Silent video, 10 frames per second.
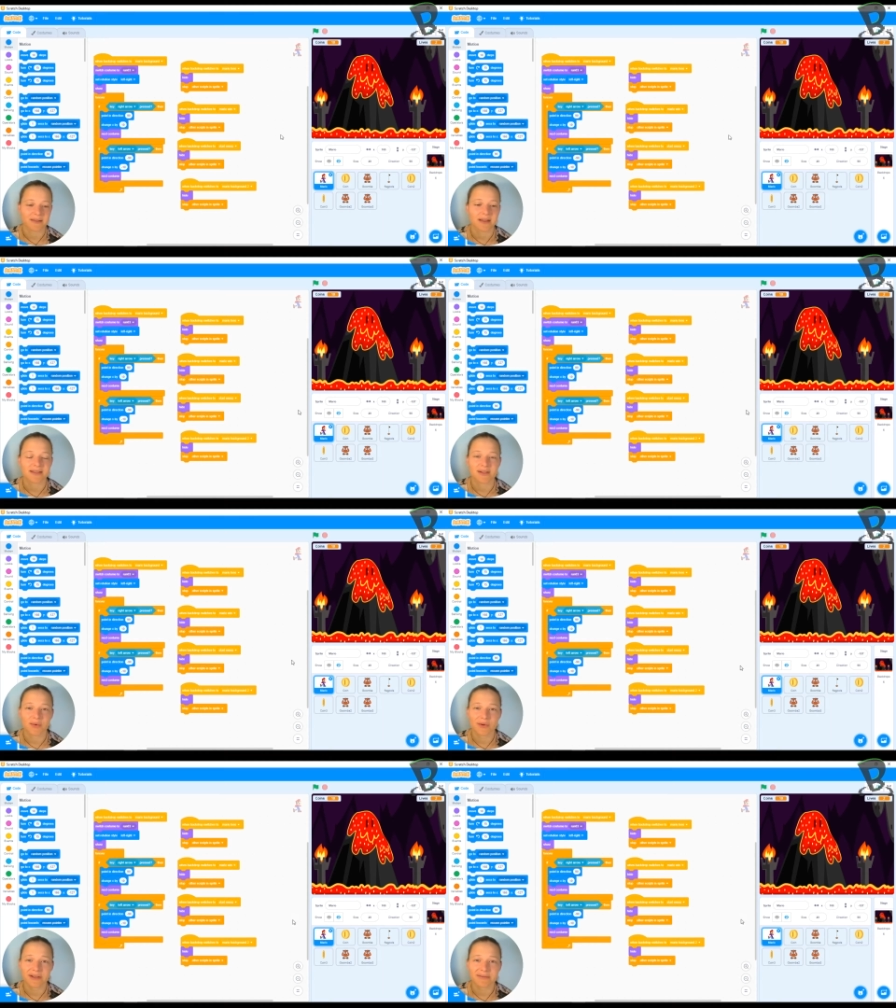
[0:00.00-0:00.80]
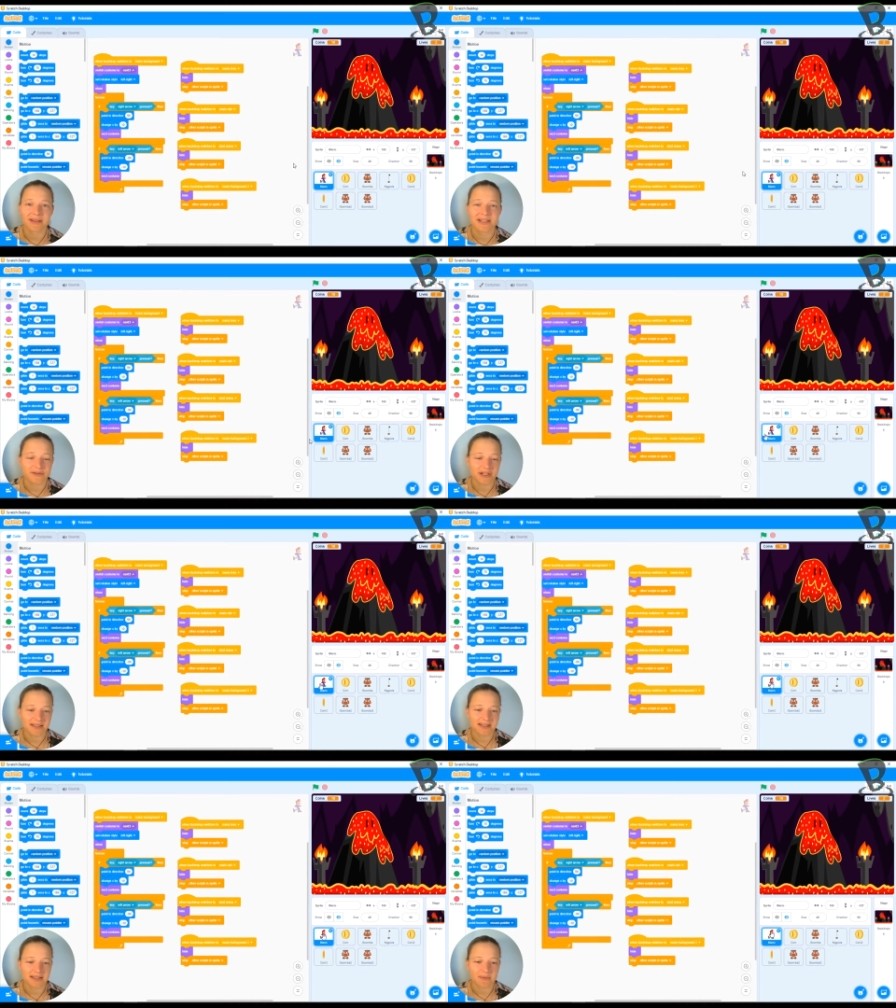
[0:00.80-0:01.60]
So what I'm gonna do first
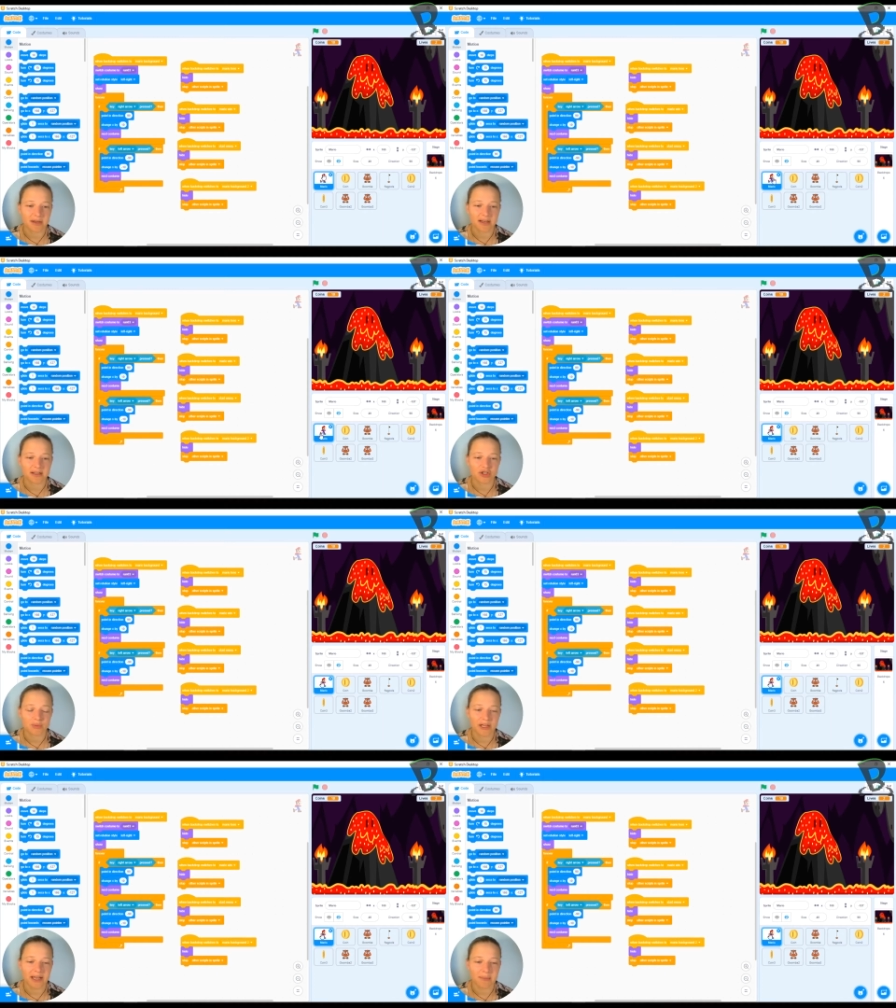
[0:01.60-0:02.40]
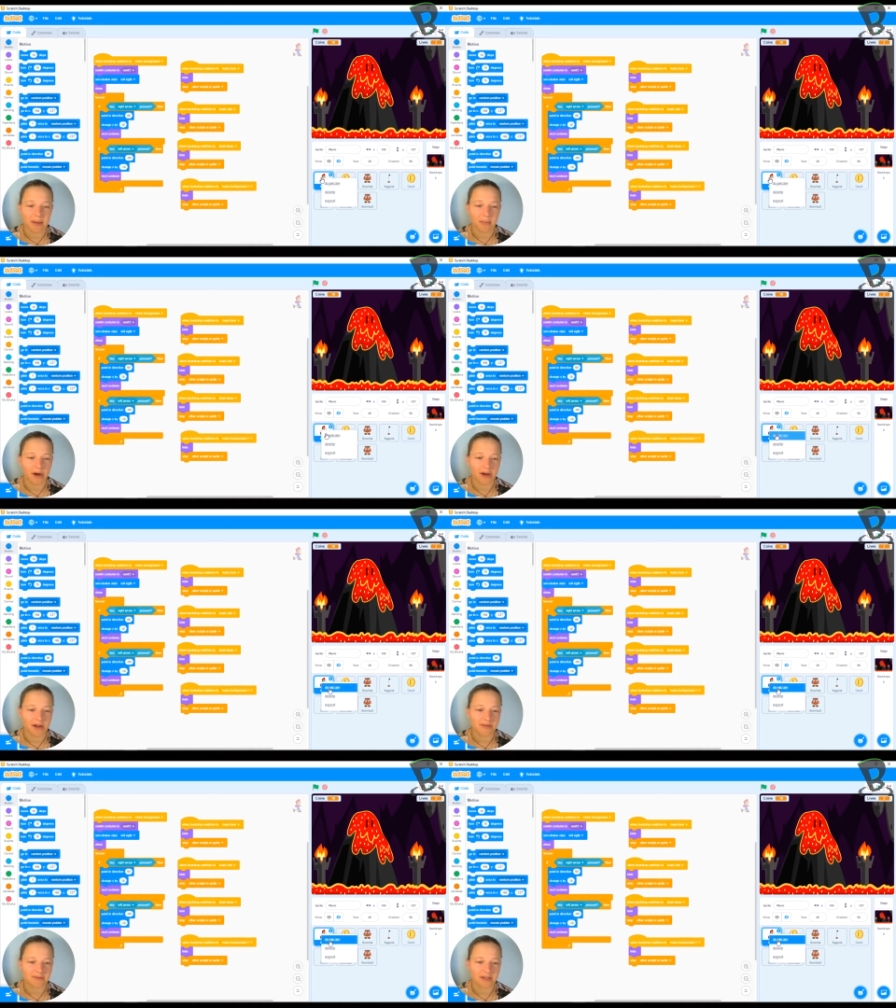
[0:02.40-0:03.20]
is I'm gonna duplicate my Mario.
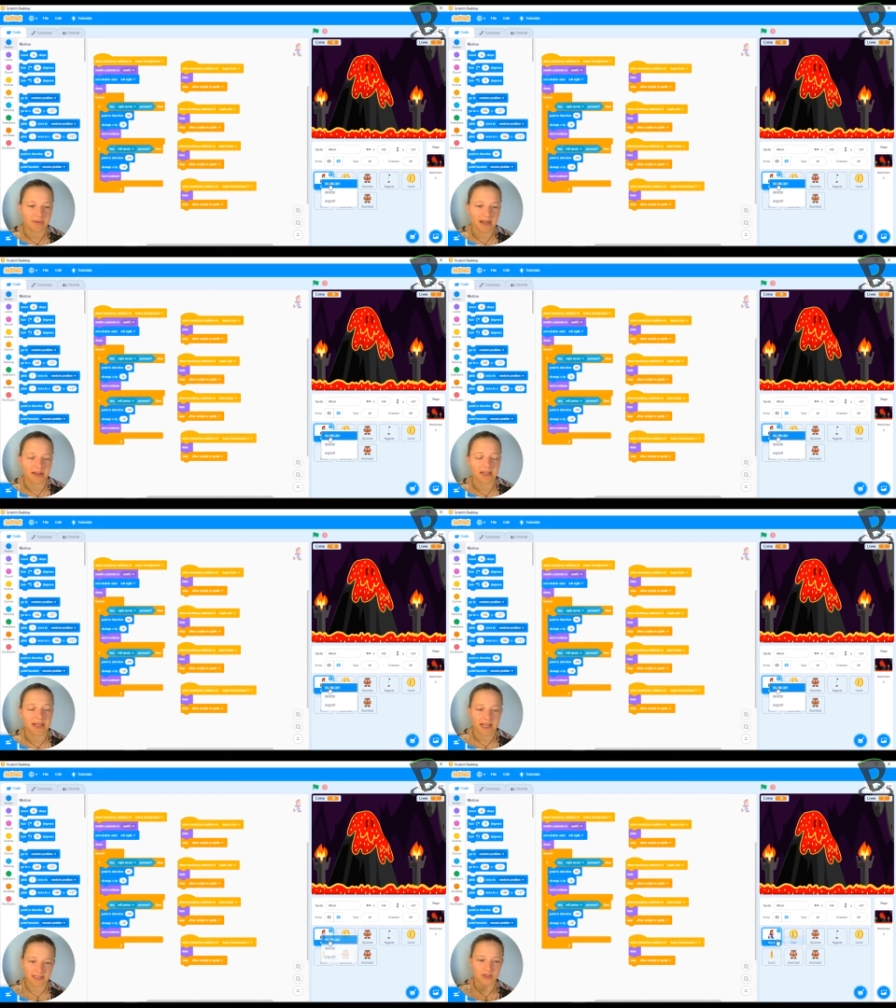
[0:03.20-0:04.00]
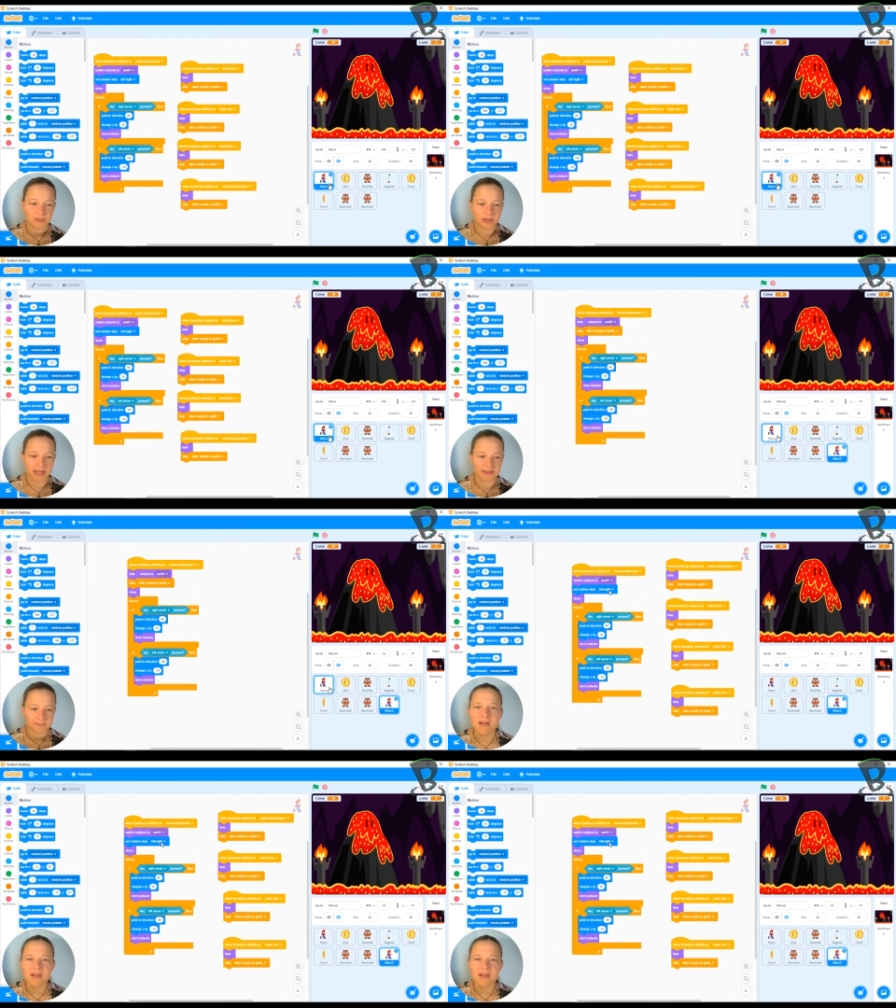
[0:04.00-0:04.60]
So I'm gonna right click and duplicate.